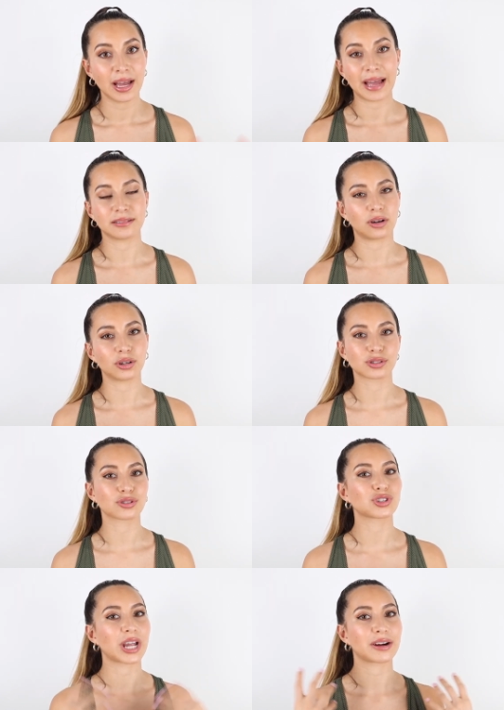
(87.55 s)
and also
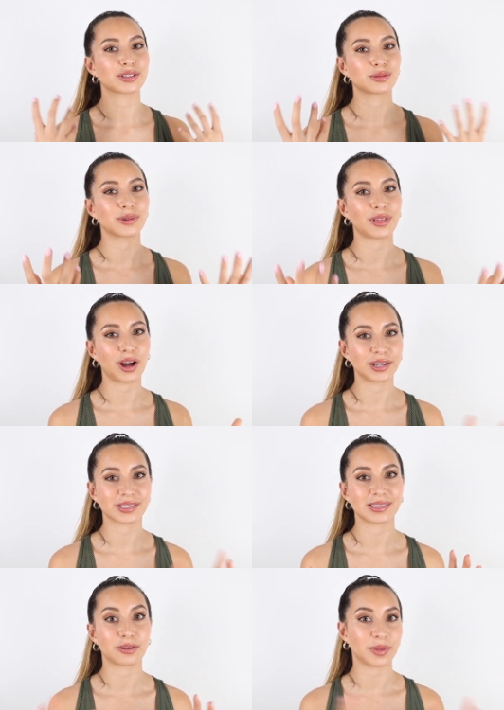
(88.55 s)
shares with us
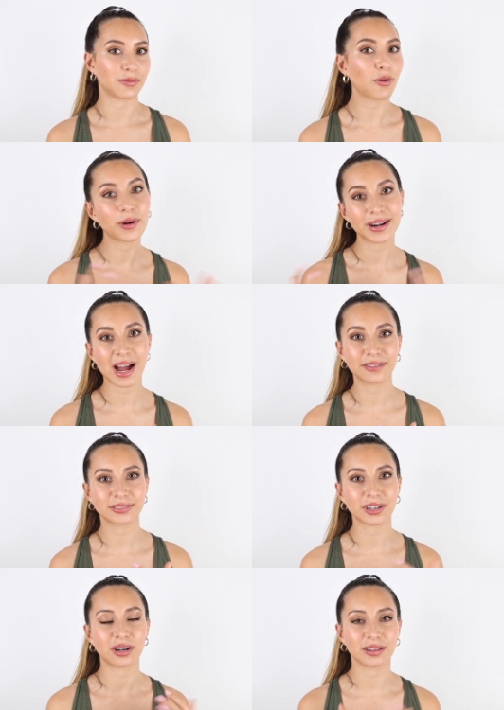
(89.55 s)
their before and
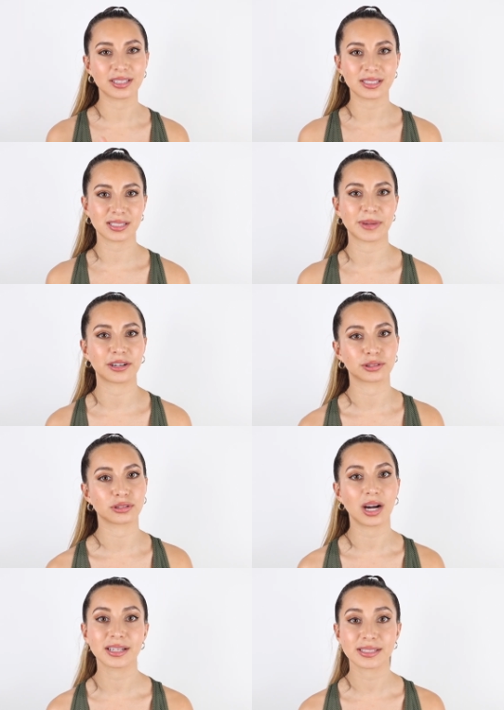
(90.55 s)
after. All these things matter
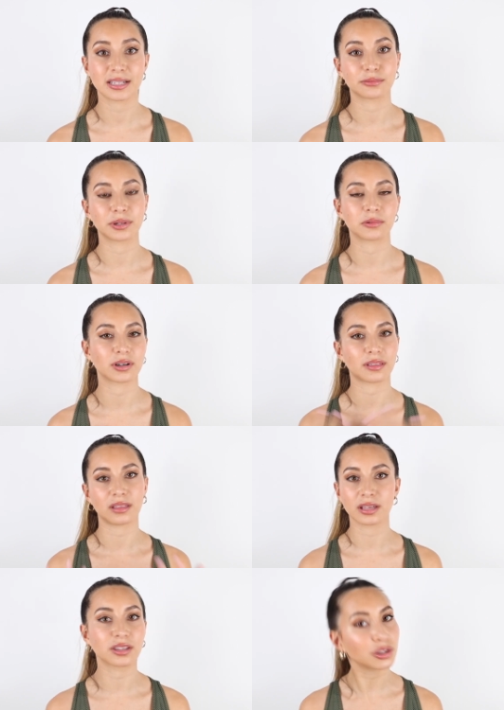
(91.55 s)
to us and we wanna
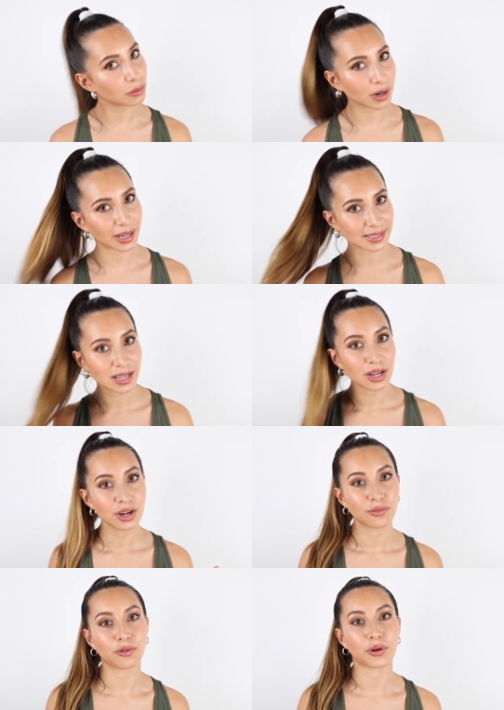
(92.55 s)
thank you guys
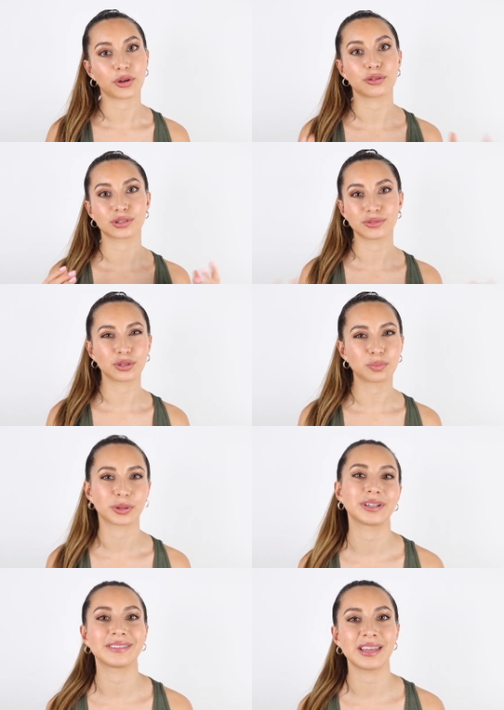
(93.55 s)
for those of you who
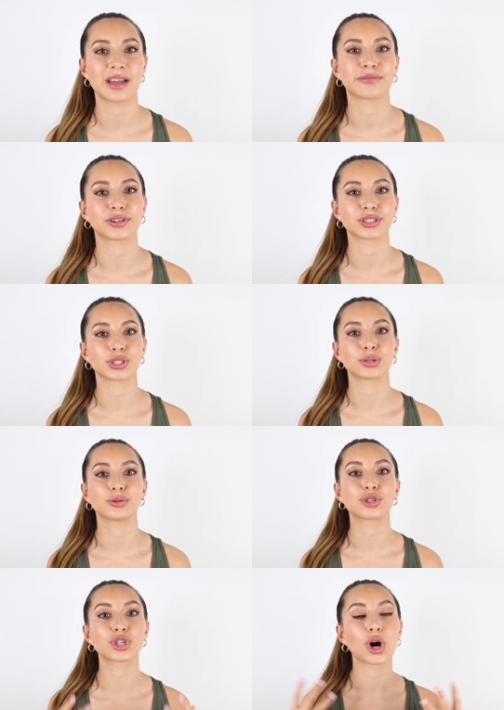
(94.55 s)
put in the effort to
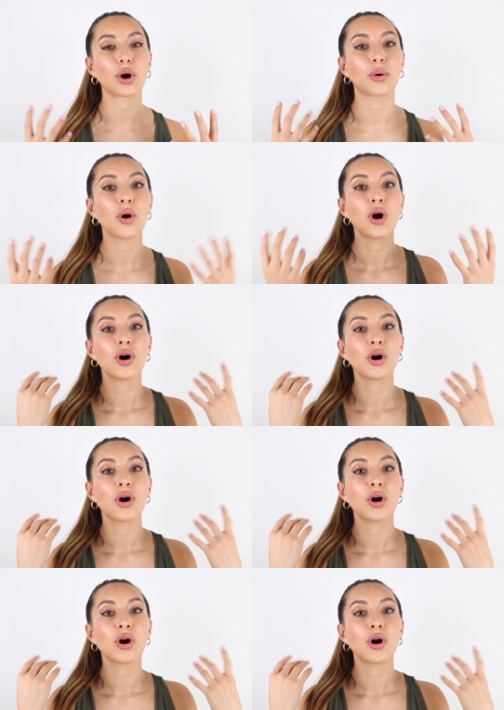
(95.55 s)
show